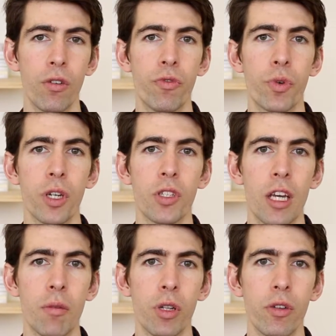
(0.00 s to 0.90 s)
For
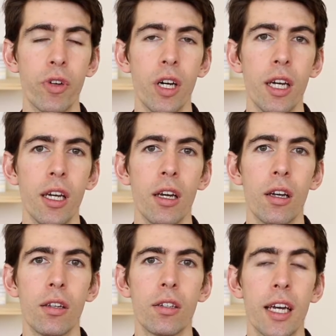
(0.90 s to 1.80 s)
example, if I
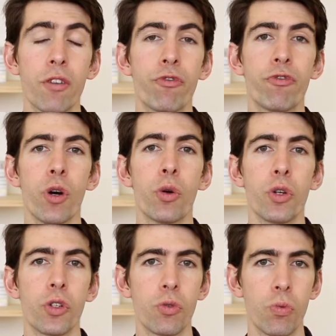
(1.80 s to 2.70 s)
take focus,